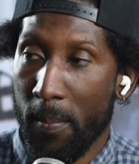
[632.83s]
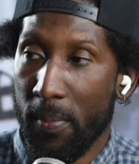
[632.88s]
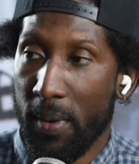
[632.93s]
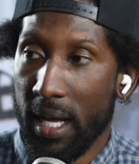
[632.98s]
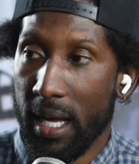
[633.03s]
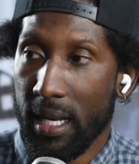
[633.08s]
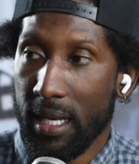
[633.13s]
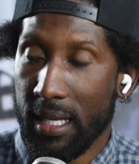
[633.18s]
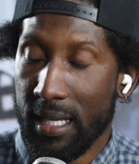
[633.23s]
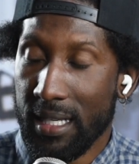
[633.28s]

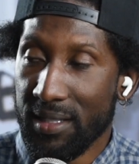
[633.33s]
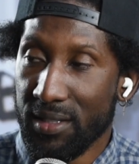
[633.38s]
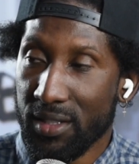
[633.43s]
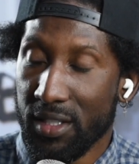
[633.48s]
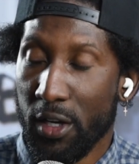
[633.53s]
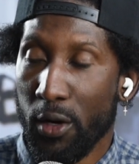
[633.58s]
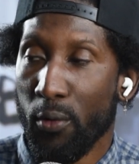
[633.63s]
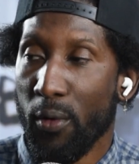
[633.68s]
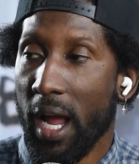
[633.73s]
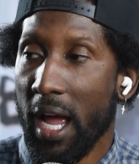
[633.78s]
But he's
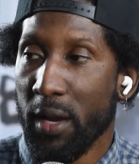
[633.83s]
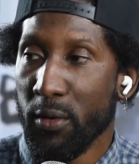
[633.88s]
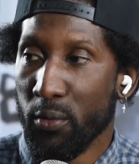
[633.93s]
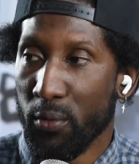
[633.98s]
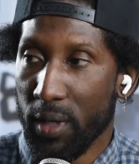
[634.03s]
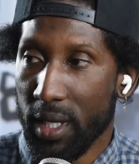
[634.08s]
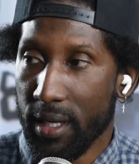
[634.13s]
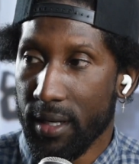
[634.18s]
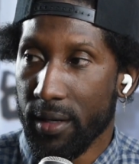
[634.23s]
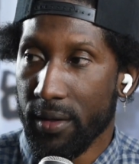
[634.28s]
still riding
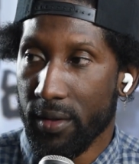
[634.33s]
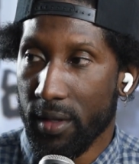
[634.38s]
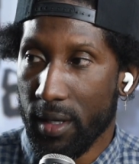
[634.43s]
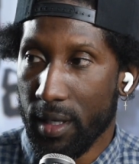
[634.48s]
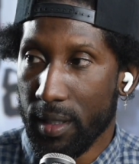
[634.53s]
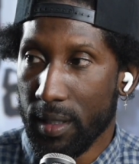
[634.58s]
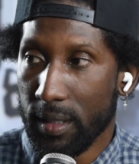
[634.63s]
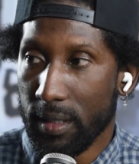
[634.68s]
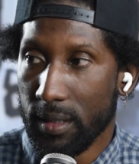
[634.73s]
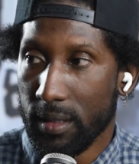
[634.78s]
with her
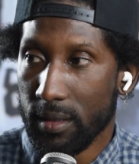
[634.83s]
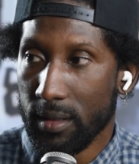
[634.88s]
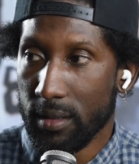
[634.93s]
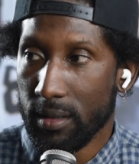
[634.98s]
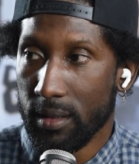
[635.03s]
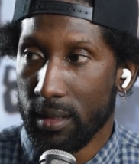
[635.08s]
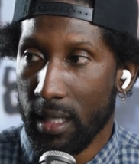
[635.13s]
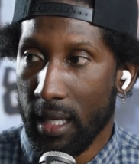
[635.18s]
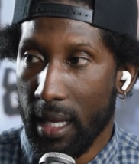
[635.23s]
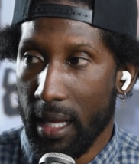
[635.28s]
though.
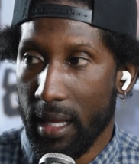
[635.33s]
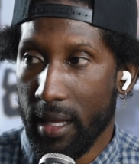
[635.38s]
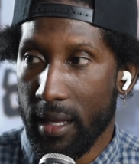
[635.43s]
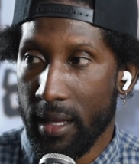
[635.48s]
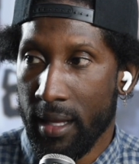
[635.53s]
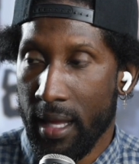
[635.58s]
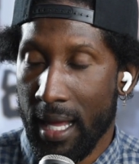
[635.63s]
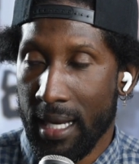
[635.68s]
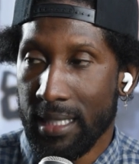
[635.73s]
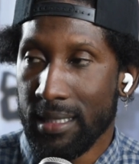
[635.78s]

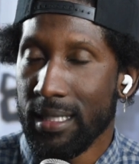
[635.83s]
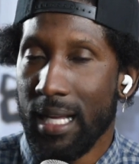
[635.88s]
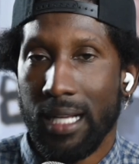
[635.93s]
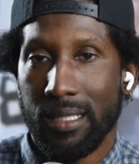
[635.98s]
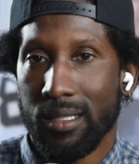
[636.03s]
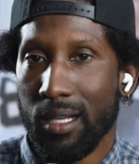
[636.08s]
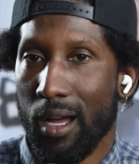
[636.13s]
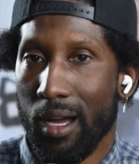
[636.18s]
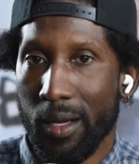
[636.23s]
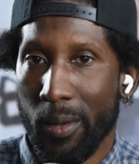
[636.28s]
And he's not
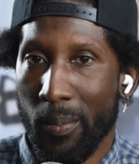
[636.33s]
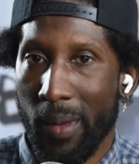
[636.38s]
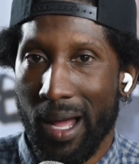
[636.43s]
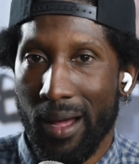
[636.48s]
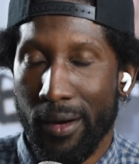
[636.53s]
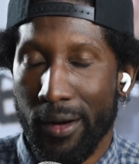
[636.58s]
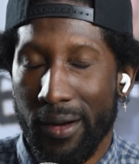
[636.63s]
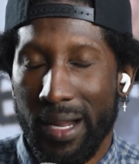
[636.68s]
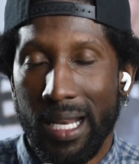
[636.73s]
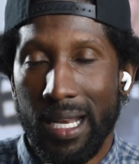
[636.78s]
talking about
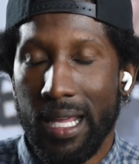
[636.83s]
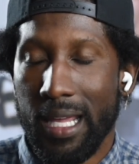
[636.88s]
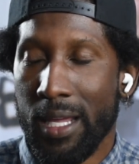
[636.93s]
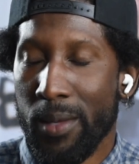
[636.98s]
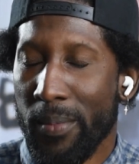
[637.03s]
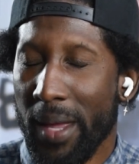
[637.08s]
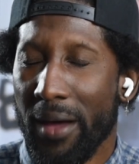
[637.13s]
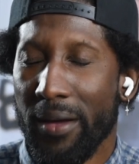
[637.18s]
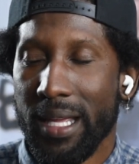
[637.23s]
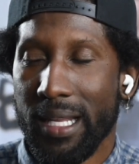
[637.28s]
her. In the
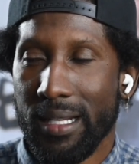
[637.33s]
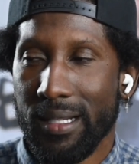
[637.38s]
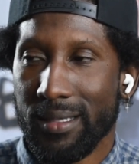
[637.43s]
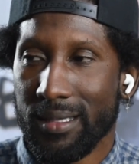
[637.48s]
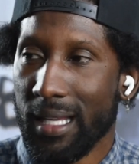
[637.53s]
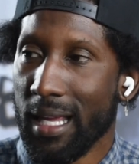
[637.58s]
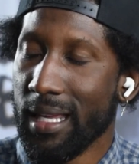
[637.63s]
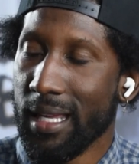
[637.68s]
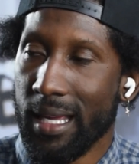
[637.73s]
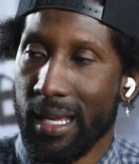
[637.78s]
email, he didn't
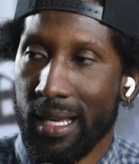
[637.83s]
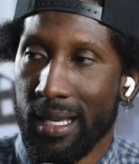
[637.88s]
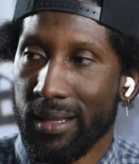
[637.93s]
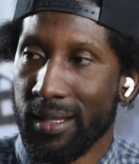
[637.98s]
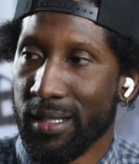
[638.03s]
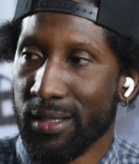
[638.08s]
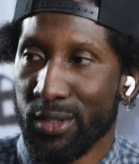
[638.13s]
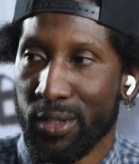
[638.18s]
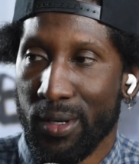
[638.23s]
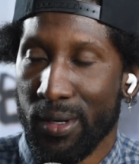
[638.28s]
say, yeah,
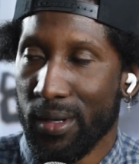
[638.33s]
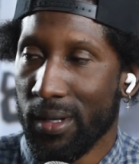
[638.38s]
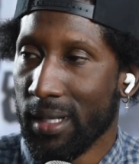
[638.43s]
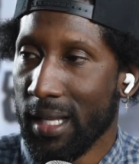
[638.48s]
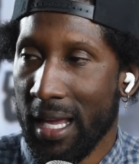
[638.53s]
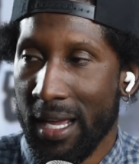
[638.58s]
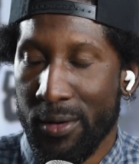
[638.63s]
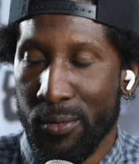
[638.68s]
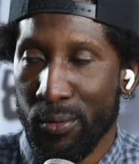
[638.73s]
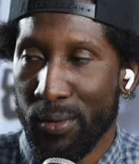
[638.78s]
this girl
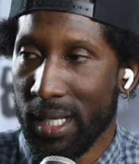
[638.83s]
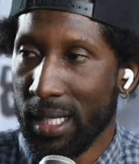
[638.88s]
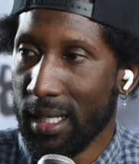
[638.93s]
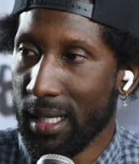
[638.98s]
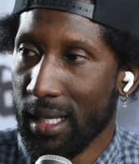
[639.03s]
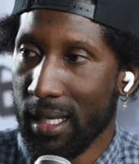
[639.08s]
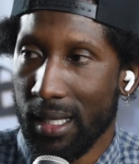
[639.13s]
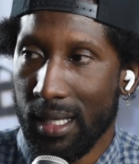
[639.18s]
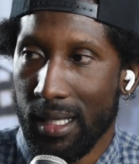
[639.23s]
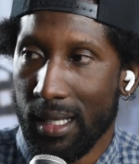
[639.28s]
ain't
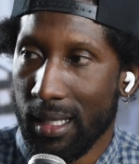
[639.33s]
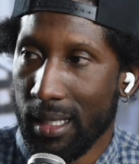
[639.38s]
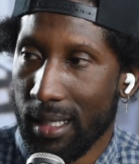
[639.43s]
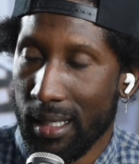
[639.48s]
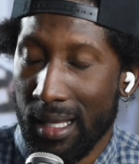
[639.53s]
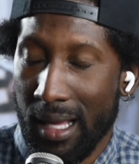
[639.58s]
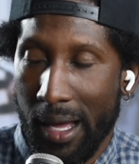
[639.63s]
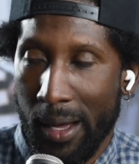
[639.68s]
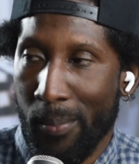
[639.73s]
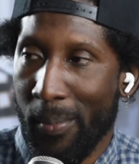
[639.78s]
really
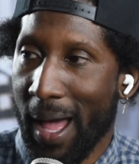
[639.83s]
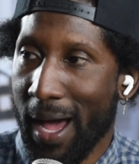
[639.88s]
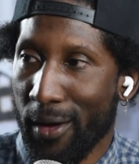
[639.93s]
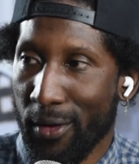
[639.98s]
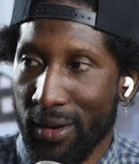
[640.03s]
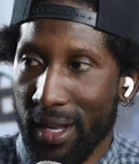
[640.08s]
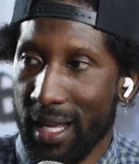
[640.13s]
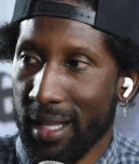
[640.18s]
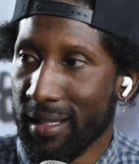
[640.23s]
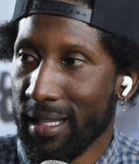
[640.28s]
about
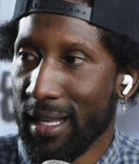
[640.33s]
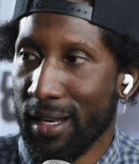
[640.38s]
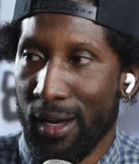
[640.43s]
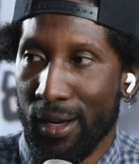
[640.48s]
nothing.